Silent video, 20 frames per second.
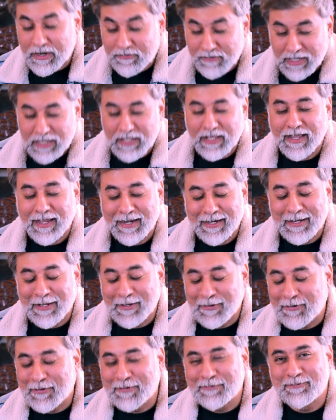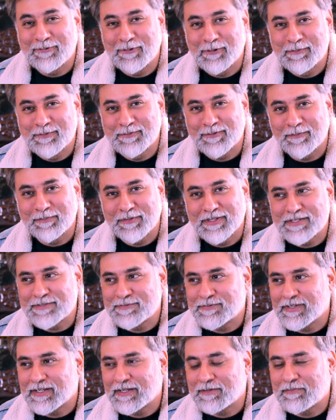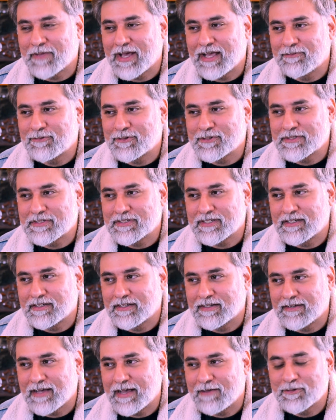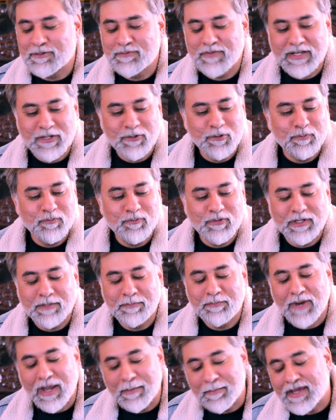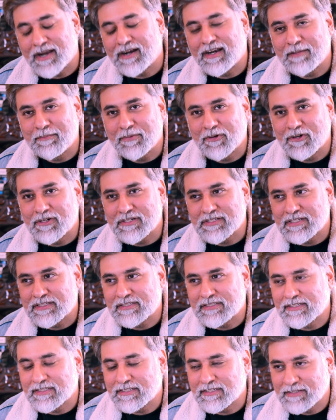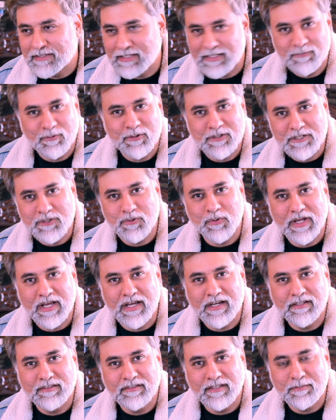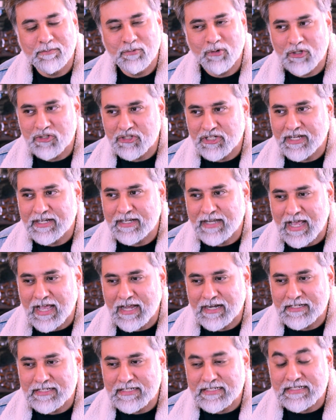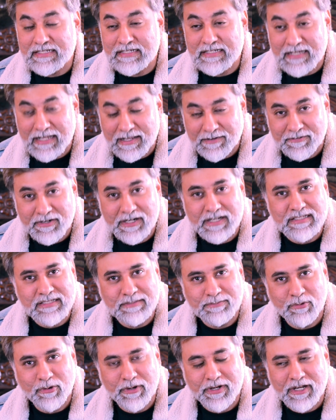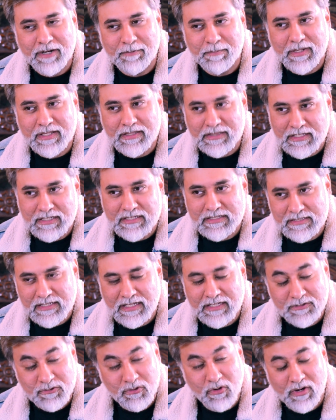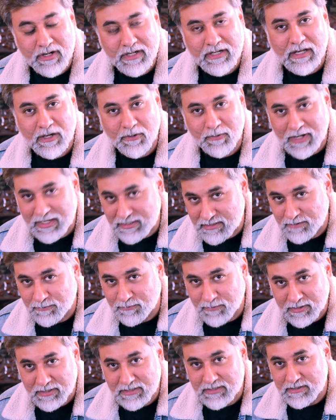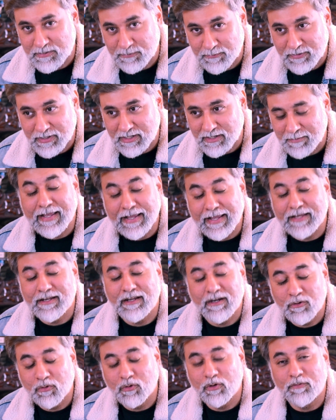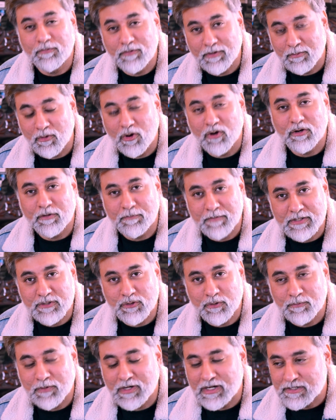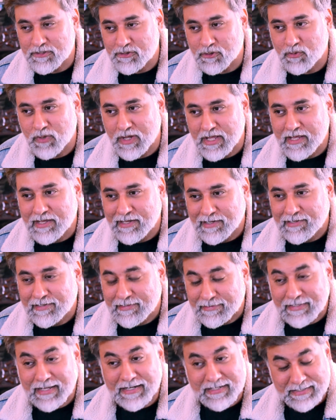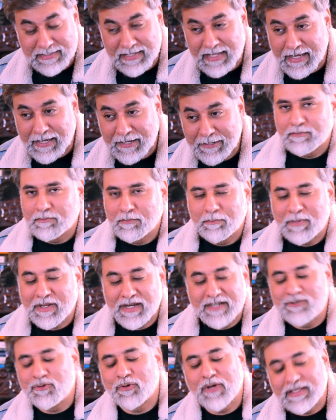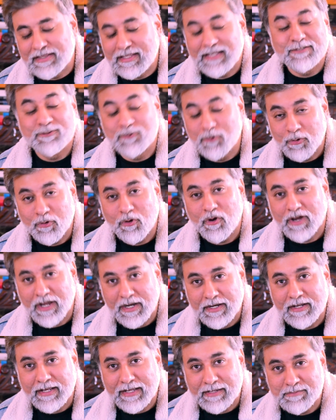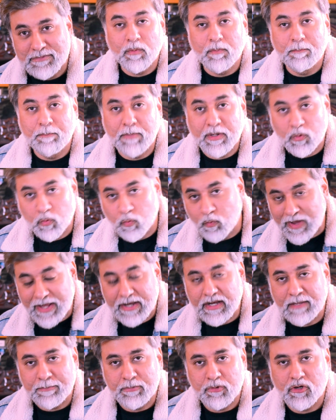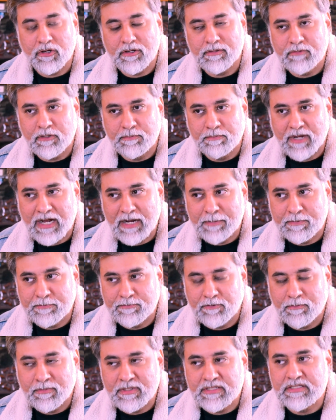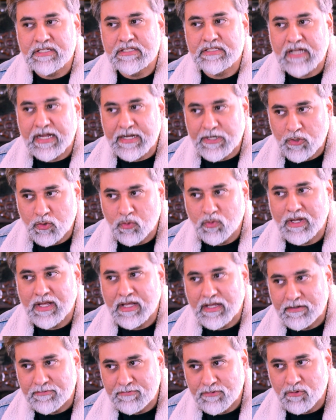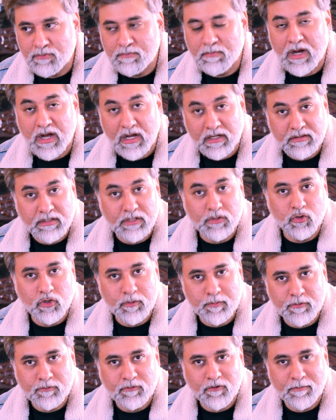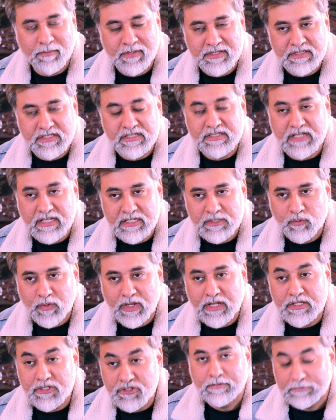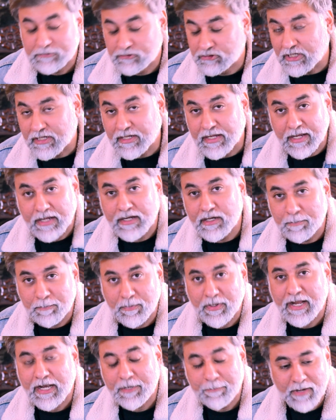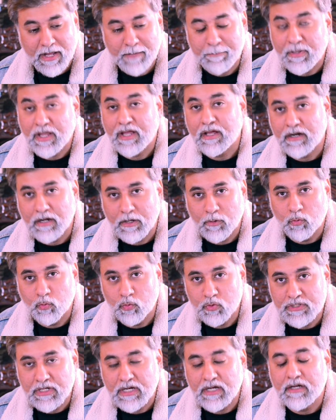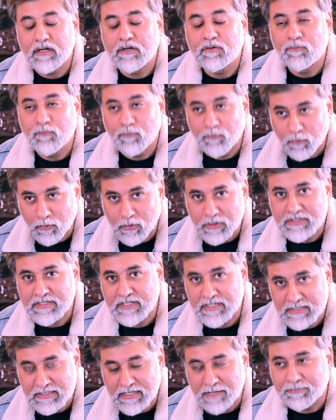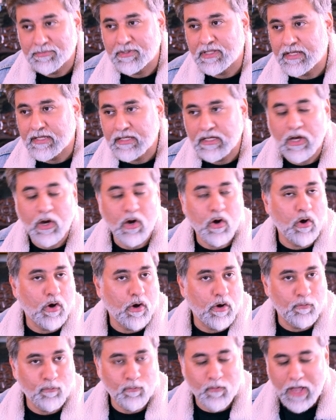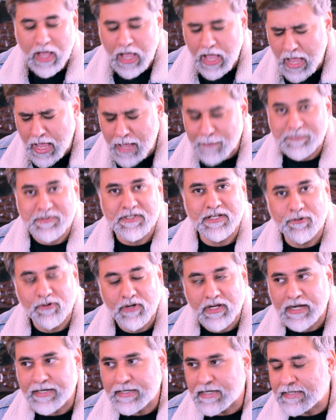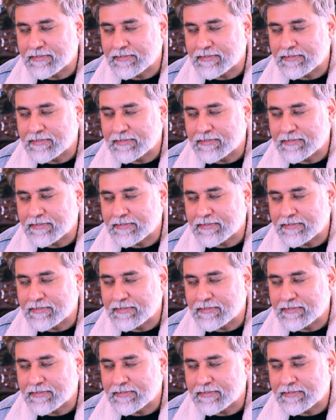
I really had a lot of hopes from this film. I was very hopeful, primarily because this was a Zoya Akthar project and she's never disappointed me. This has gone down as her worst film in her whole filmography so far. So that's that. But it's okay, things go wrong at times. But when I'm talking about bad performances, I do have to mark the good performances as well. Jughead, played by Mihir Ahuja, was something of absolute delight.